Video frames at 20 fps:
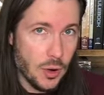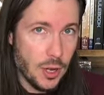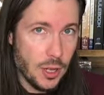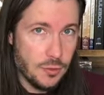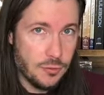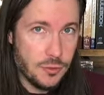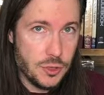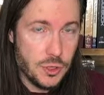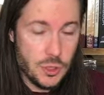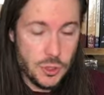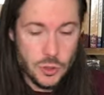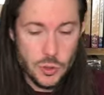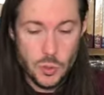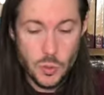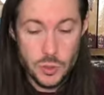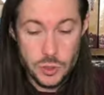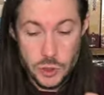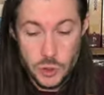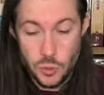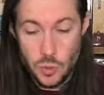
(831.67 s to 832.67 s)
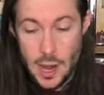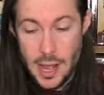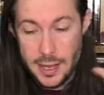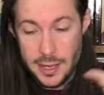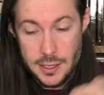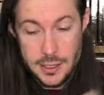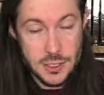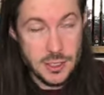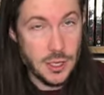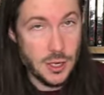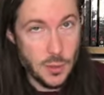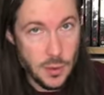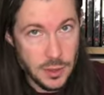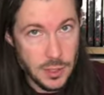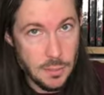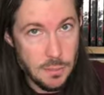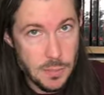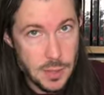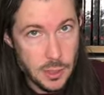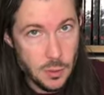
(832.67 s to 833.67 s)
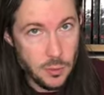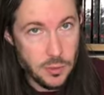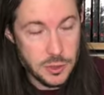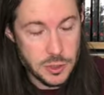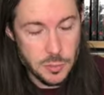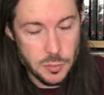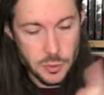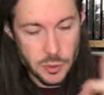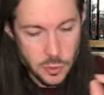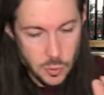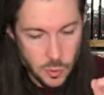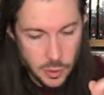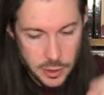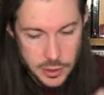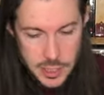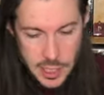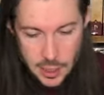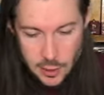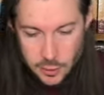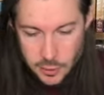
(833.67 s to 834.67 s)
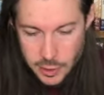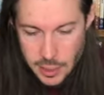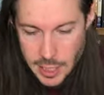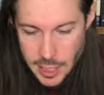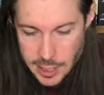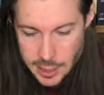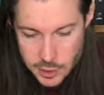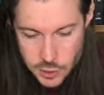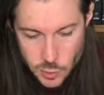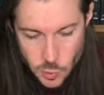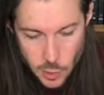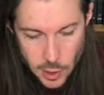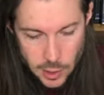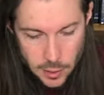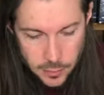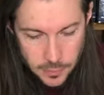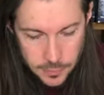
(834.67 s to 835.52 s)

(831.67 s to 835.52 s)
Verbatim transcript: of new dragons that are in the middle of this book we're going to take a look at as well.